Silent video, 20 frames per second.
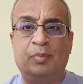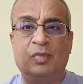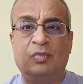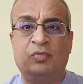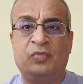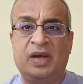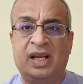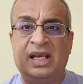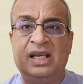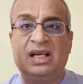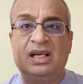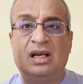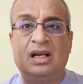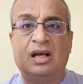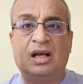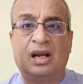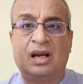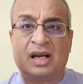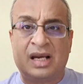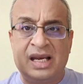very
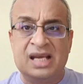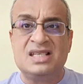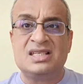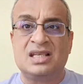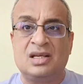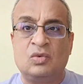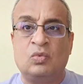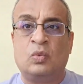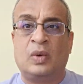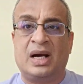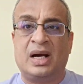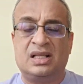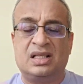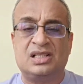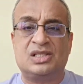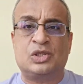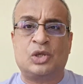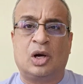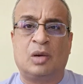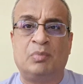reason why the
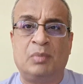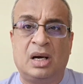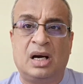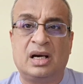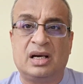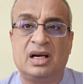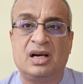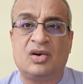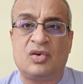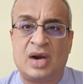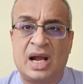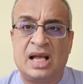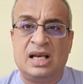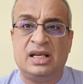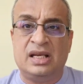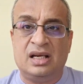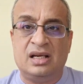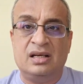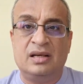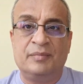stock market
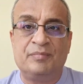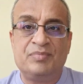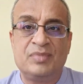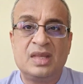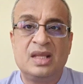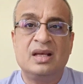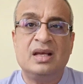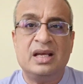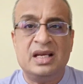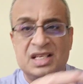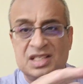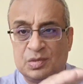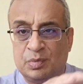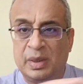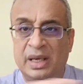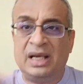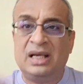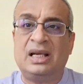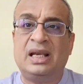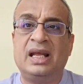rallied is
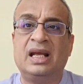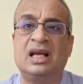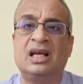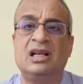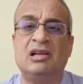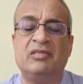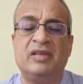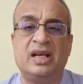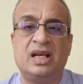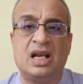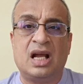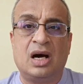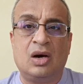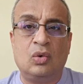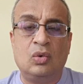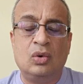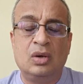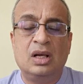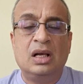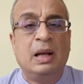being taken away
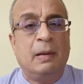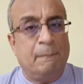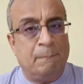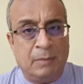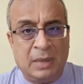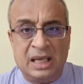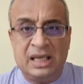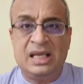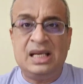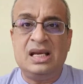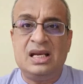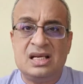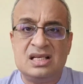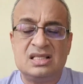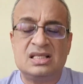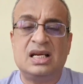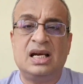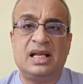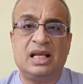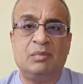now. Money
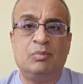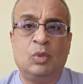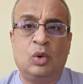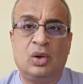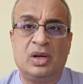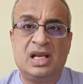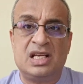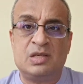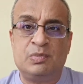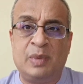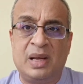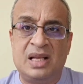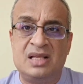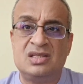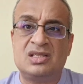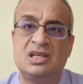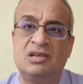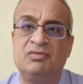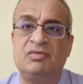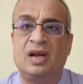is getting more
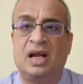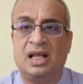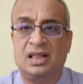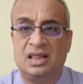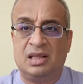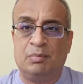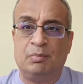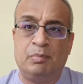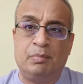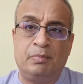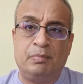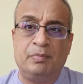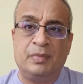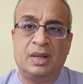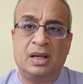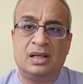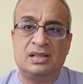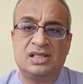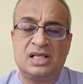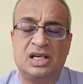expensive and the
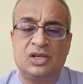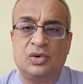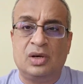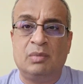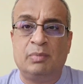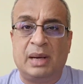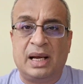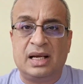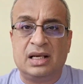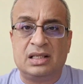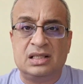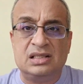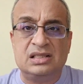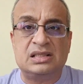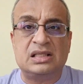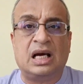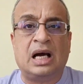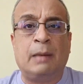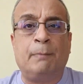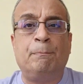uh, central
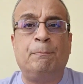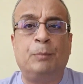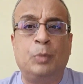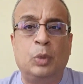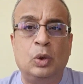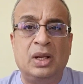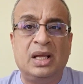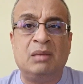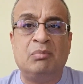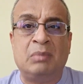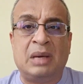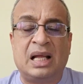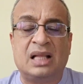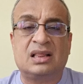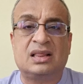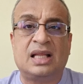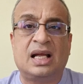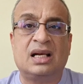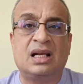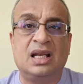bankers are pulling
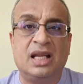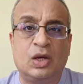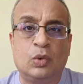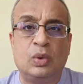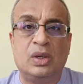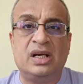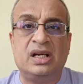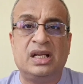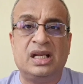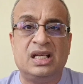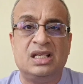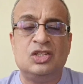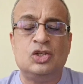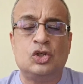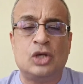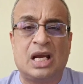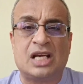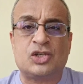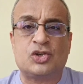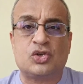back that liquidity
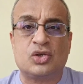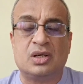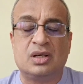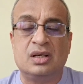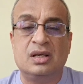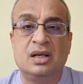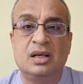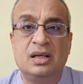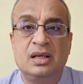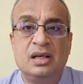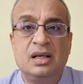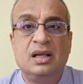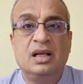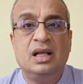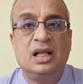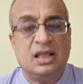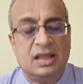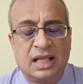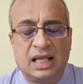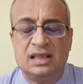injection
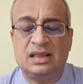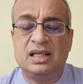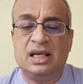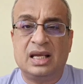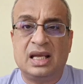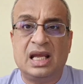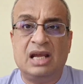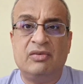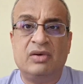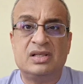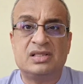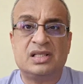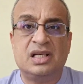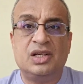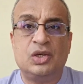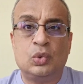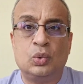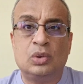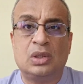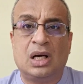that they gave us
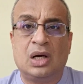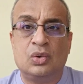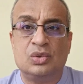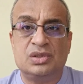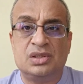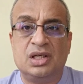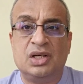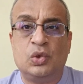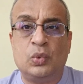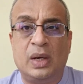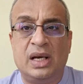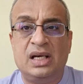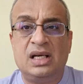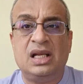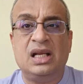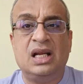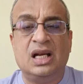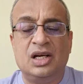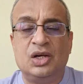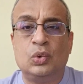in
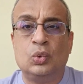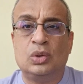2020 and